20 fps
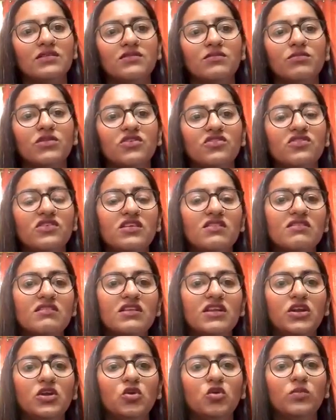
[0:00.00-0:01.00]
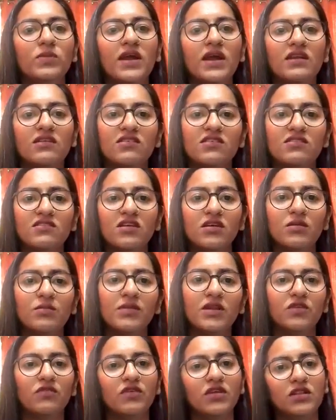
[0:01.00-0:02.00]
Machines need to be adjusted
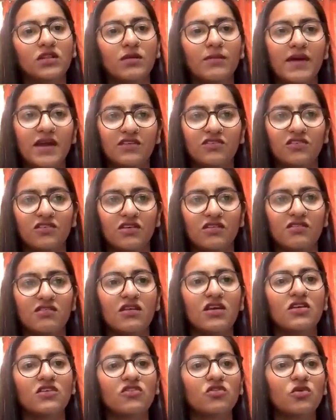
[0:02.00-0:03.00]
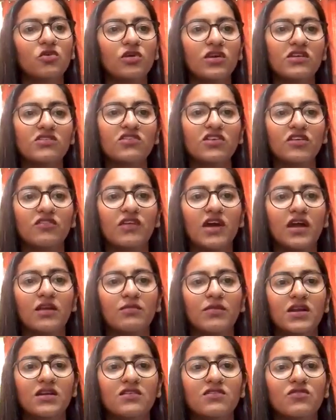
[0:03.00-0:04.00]
between the batches. Storage
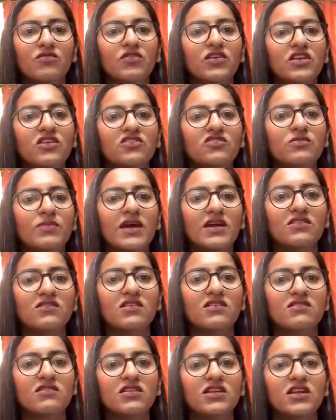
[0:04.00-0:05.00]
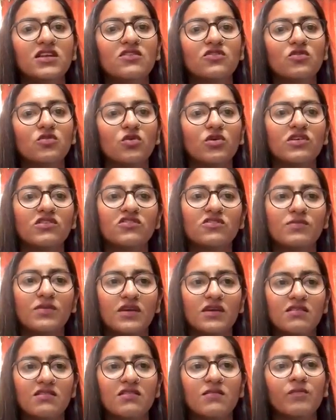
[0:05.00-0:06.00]
requirements. Finished batches need storage
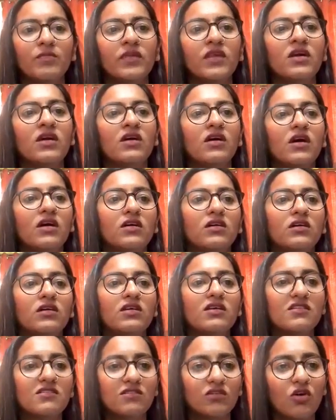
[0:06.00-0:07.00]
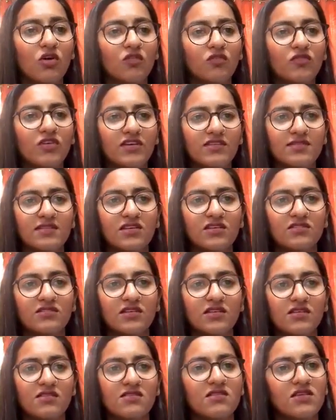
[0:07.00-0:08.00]
space. Risk of
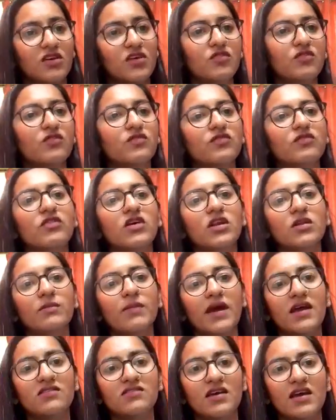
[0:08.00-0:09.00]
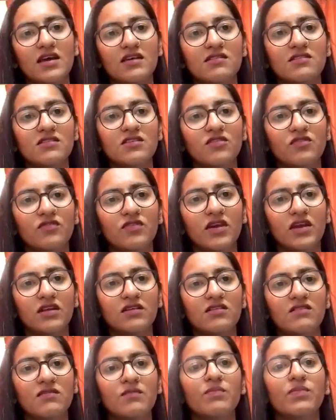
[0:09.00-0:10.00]
wastages. If one batch has
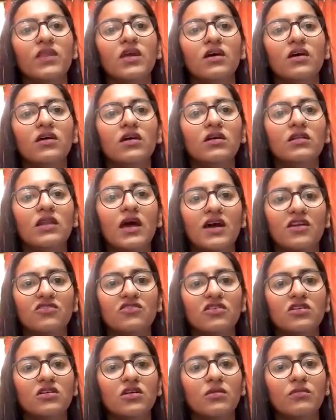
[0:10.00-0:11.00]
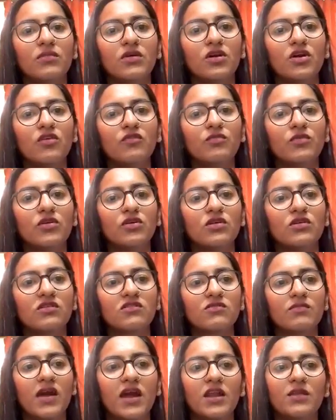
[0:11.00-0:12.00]
defects, a larger number of
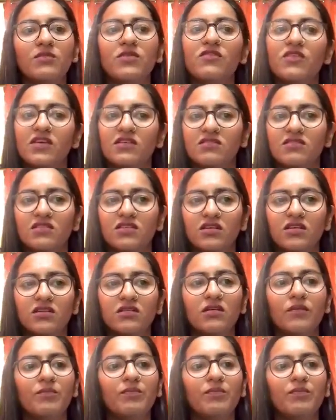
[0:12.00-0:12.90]
products might be wasted.